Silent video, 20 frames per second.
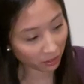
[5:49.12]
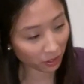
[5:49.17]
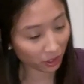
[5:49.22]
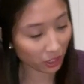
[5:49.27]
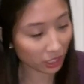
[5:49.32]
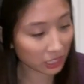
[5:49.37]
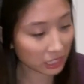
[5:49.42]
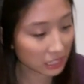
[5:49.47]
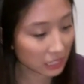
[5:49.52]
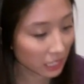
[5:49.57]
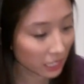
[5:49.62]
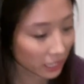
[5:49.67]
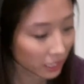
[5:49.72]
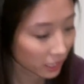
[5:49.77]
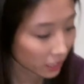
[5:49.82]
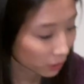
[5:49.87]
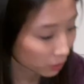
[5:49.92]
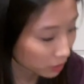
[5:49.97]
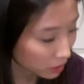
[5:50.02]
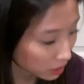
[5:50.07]
everything's sliding
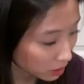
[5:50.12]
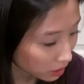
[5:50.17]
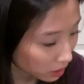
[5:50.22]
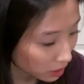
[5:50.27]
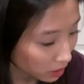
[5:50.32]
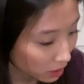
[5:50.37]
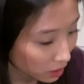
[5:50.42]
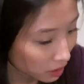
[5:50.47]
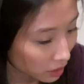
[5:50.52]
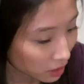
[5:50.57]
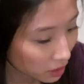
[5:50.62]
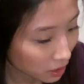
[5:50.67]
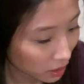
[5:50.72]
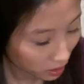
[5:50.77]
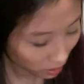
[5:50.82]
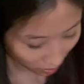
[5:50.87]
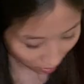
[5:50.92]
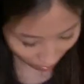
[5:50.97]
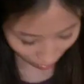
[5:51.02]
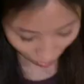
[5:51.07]
out.
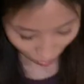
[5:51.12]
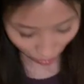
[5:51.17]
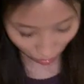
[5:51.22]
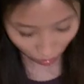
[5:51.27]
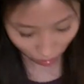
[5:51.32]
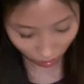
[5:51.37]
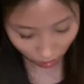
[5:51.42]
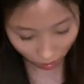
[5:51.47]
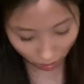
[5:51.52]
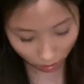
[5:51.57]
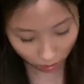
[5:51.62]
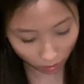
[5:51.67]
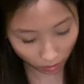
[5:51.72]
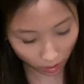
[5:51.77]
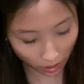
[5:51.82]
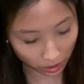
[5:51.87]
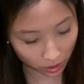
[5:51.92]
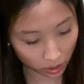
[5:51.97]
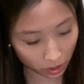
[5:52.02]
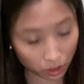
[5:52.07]
So
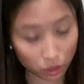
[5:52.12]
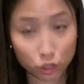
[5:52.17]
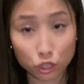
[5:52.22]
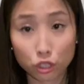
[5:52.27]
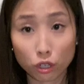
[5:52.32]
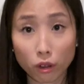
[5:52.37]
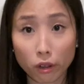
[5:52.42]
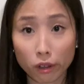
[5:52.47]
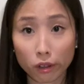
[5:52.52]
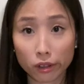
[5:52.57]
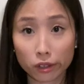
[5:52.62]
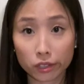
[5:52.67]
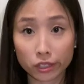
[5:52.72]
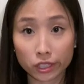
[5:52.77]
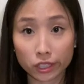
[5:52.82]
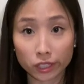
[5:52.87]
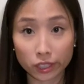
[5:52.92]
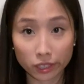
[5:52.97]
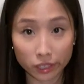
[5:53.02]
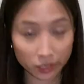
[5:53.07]
that's the
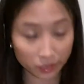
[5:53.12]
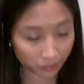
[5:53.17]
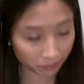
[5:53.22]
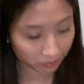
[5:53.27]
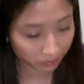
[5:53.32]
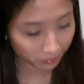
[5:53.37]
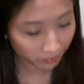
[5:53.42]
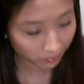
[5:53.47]
charger,